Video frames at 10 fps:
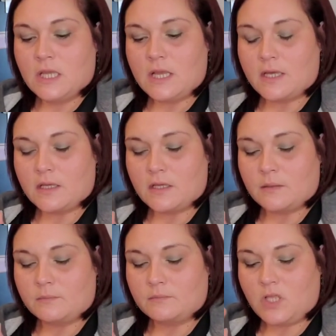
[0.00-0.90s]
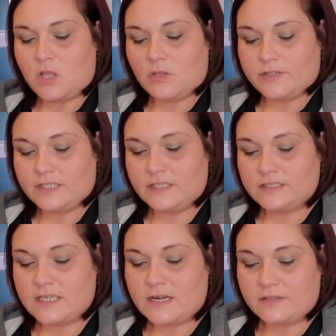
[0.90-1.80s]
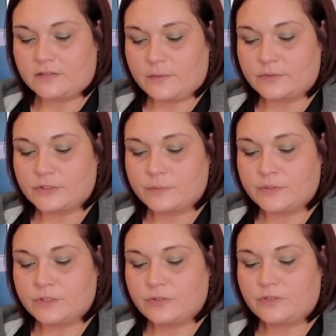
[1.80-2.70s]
um, haul these, and I thought they were super cute.